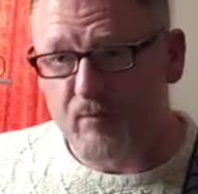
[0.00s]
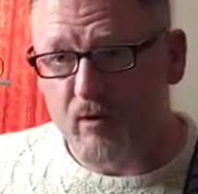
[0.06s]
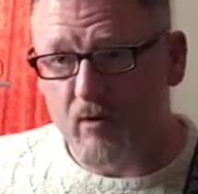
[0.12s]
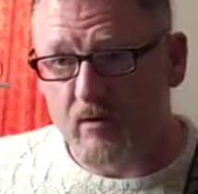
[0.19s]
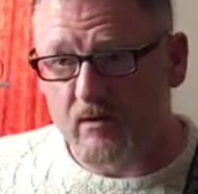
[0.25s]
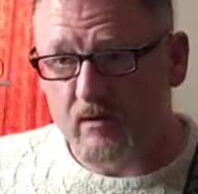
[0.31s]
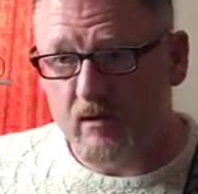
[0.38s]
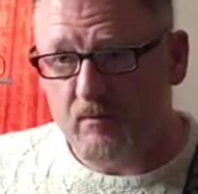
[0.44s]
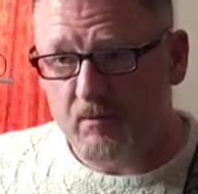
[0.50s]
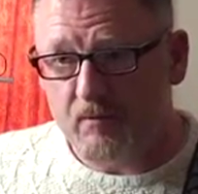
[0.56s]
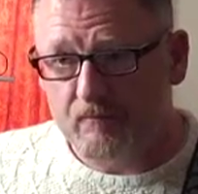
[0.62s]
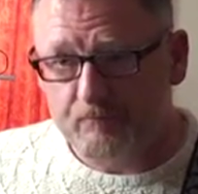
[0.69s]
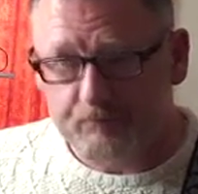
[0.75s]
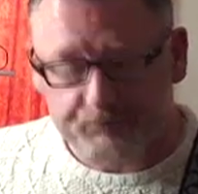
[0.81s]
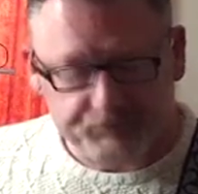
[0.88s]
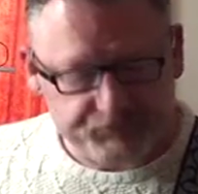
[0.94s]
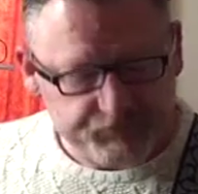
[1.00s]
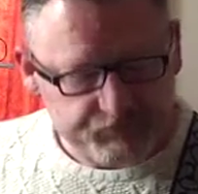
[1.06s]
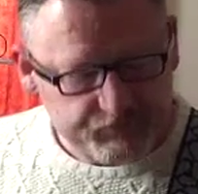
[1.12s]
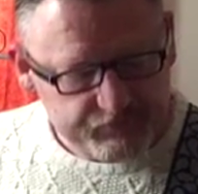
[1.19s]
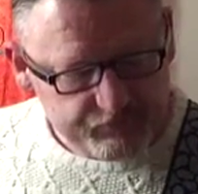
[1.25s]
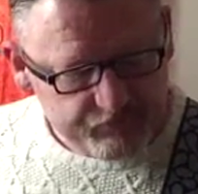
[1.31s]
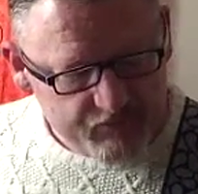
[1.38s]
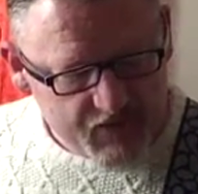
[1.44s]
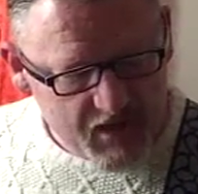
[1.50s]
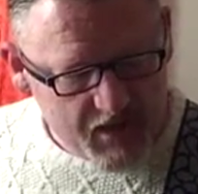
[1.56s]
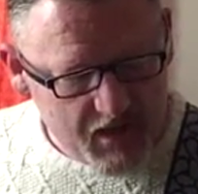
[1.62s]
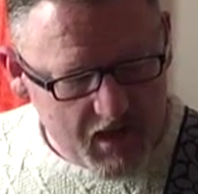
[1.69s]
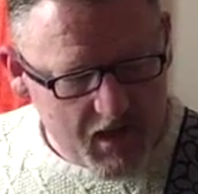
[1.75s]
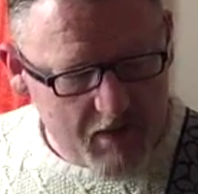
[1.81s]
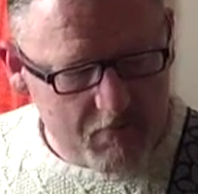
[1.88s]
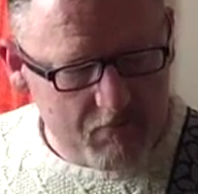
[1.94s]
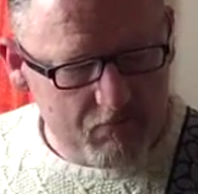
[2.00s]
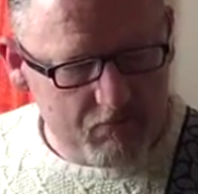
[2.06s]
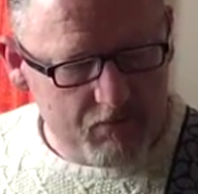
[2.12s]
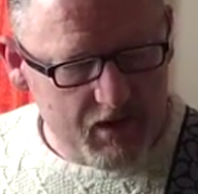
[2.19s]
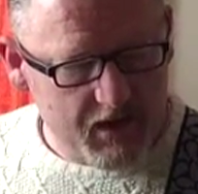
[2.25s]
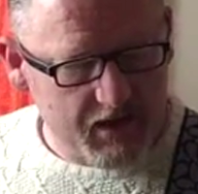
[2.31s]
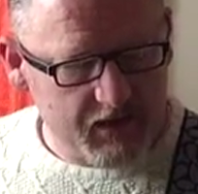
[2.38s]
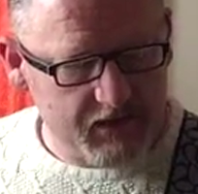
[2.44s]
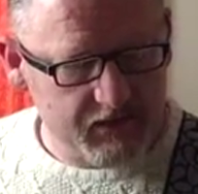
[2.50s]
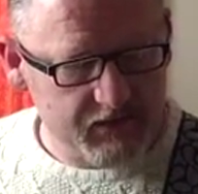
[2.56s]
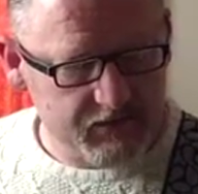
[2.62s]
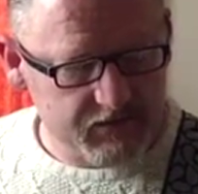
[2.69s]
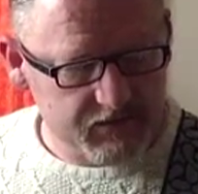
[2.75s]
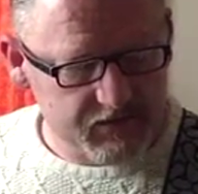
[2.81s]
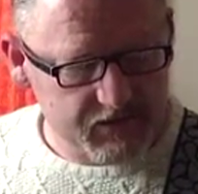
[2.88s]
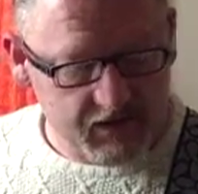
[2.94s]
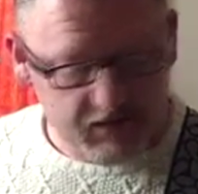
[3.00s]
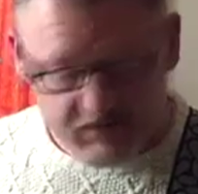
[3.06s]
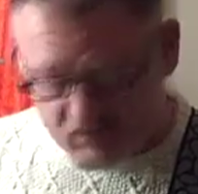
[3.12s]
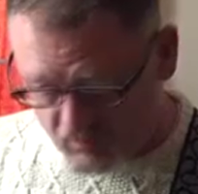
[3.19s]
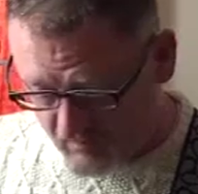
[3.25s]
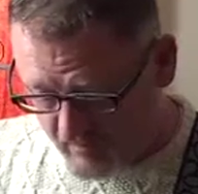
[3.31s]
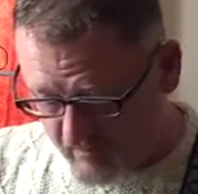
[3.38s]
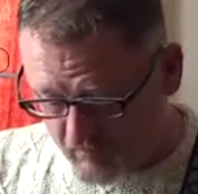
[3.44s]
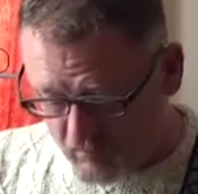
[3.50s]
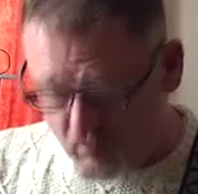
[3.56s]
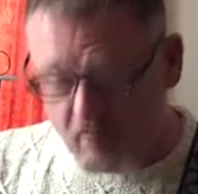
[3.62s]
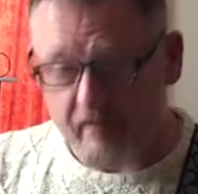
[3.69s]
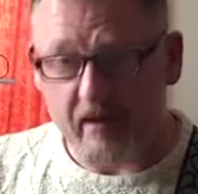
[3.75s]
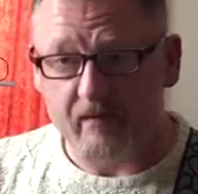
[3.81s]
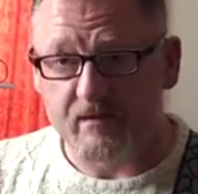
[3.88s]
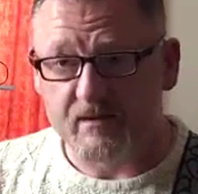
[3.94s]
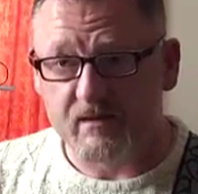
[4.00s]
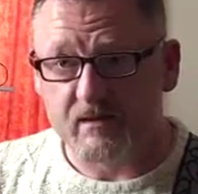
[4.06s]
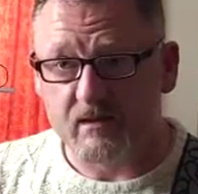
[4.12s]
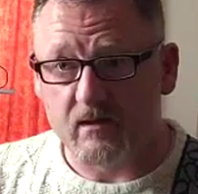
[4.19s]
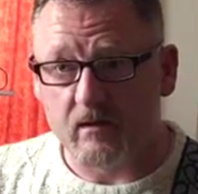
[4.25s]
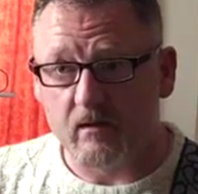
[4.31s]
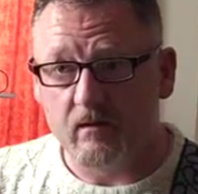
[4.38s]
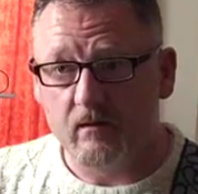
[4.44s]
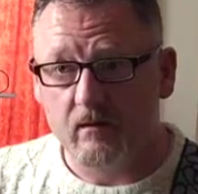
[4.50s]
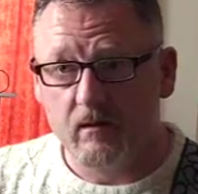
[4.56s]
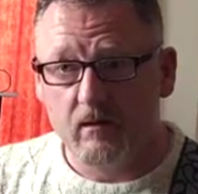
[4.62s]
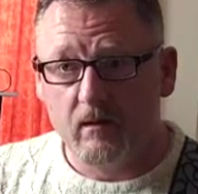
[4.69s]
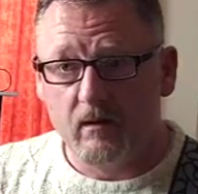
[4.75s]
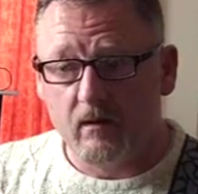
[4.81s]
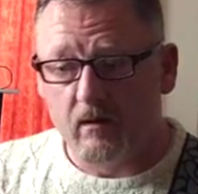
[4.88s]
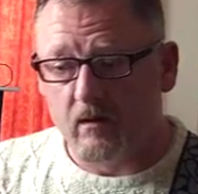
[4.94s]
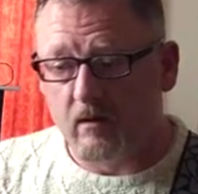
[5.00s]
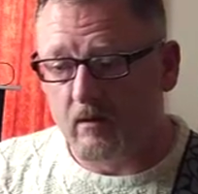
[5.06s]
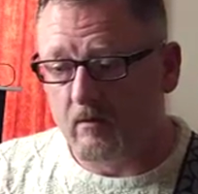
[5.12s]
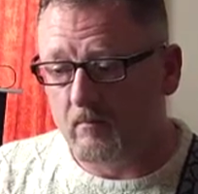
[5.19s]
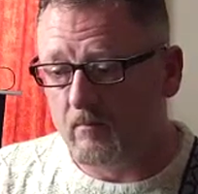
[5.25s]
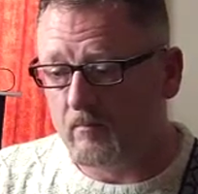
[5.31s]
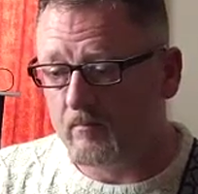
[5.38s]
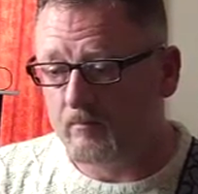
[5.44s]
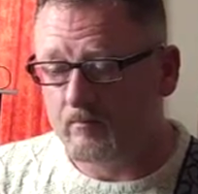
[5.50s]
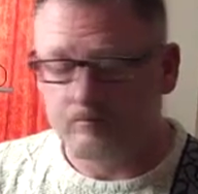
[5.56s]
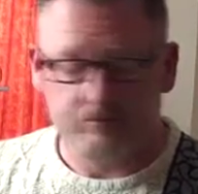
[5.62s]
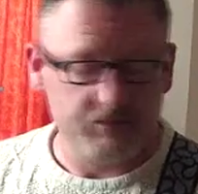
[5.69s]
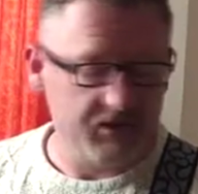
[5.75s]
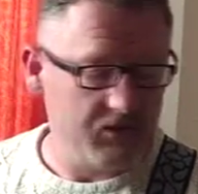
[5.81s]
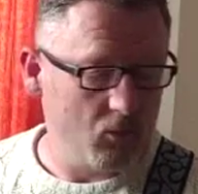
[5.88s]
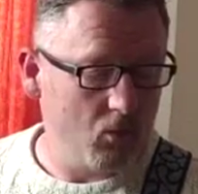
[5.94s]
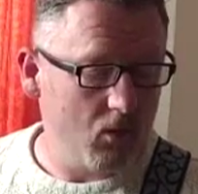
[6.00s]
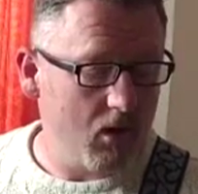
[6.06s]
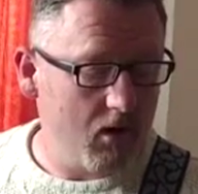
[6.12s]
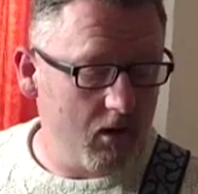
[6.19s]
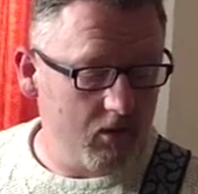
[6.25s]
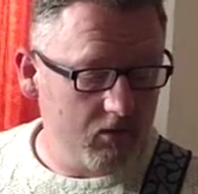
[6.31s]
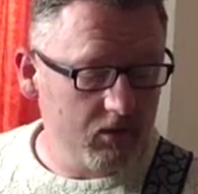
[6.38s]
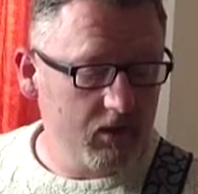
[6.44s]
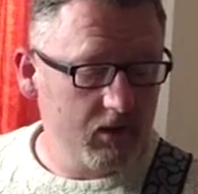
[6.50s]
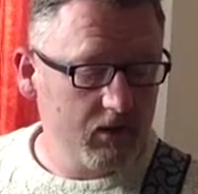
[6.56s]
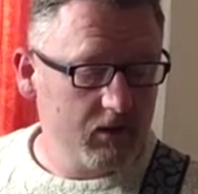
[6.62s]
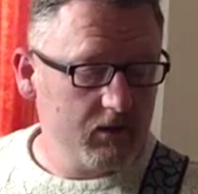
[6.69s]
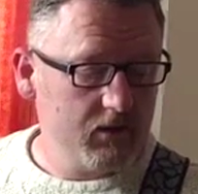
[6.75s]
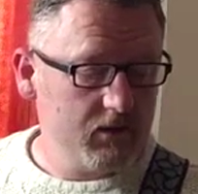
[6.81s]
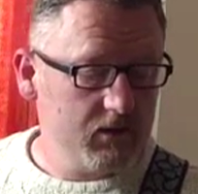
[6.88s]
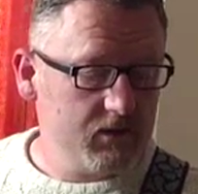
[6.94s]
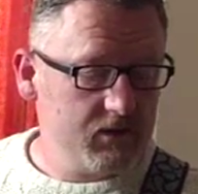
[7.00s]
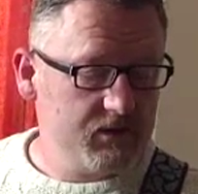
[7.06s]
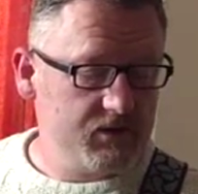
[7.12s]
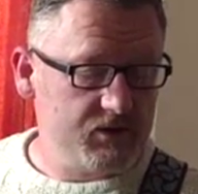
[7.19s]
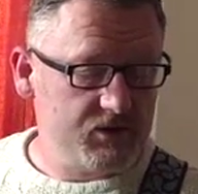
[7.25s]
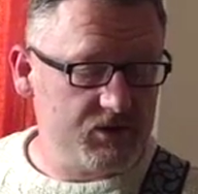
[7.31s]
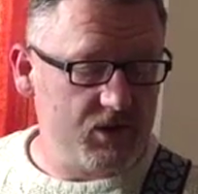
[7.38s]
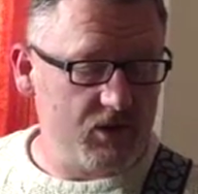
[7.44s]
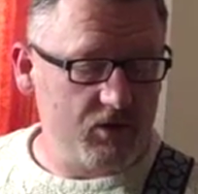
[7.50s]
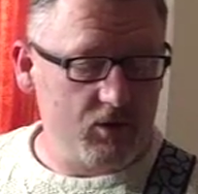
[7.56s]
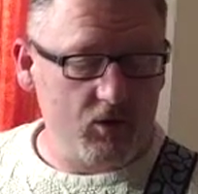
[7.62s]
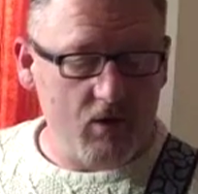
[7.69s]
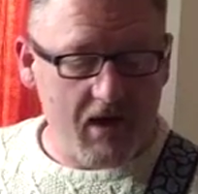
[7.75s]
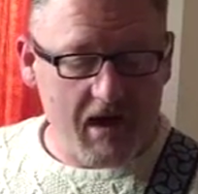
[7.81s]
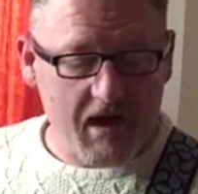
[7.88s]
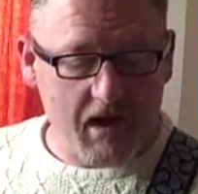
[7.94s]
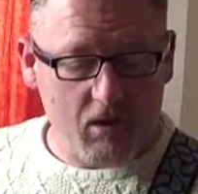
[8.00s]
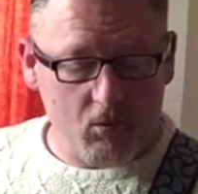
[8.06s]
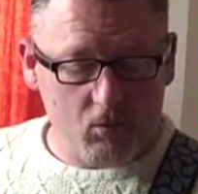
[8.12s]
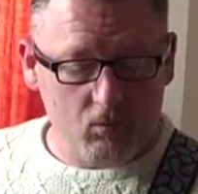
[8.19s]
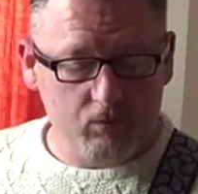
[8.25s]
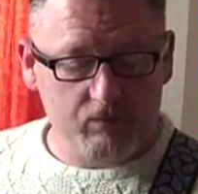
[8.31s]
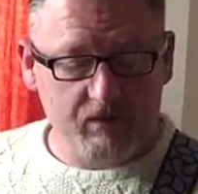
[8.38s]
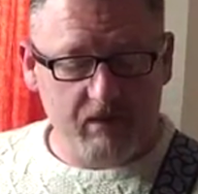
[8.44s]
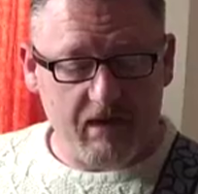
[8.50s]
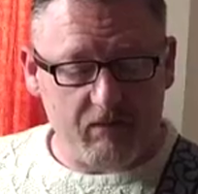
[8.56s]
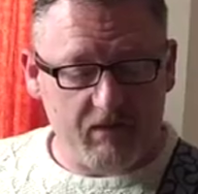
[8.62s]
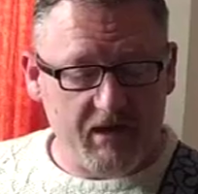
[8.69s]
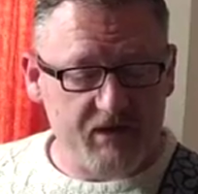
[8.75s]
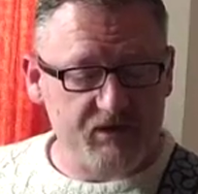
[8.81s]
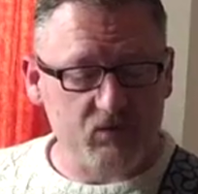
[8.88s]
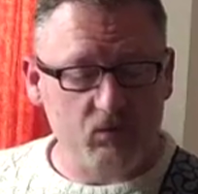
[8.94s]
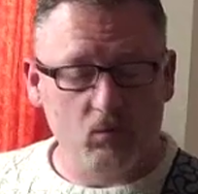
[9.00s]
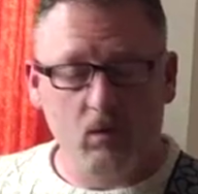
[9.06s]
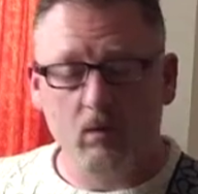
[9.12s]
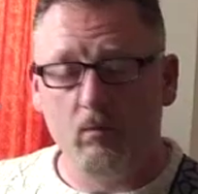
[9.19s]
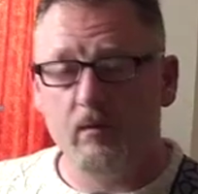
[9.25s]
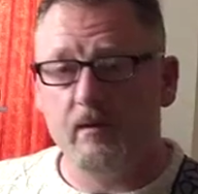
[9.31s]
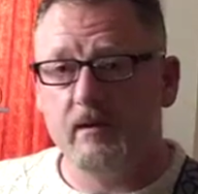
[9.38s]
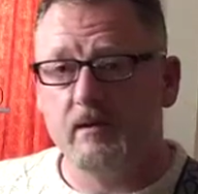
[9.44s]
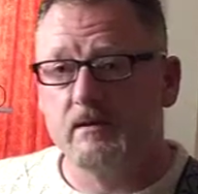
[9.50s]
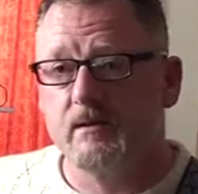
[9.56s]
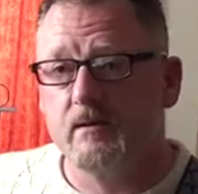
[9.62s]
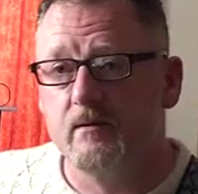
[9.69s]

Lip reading: prototype, and I'll talk a bit more about this guitar in a while to show you how the application worked with this.